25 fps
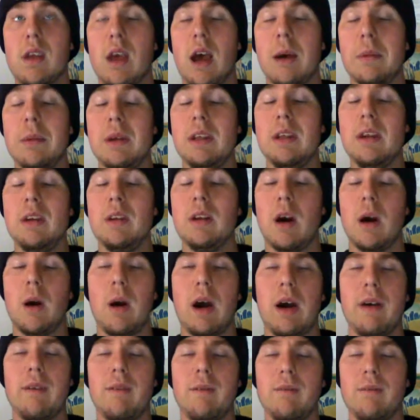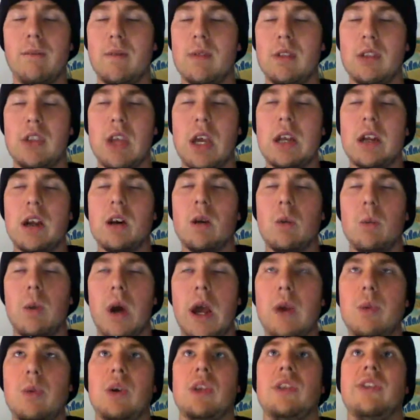I mean, they done
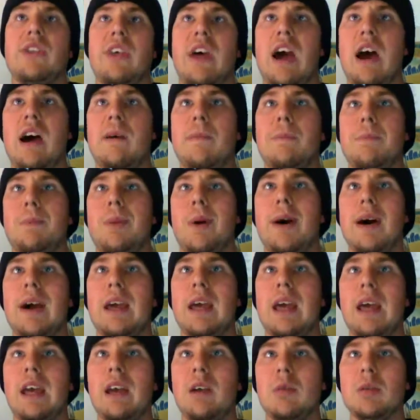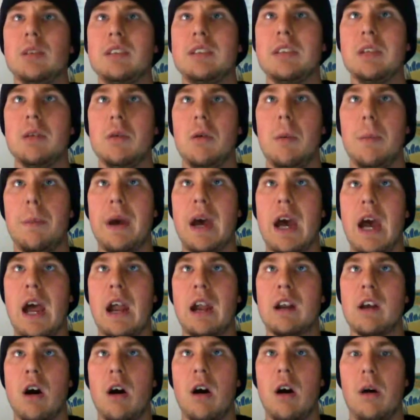away with that, but it was still a
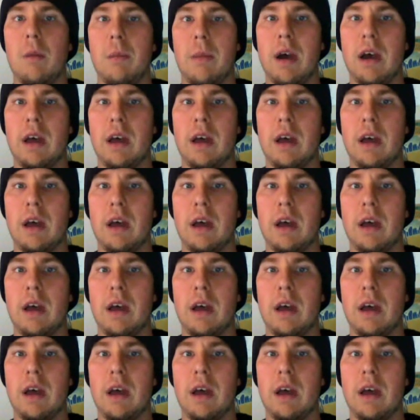bad comment.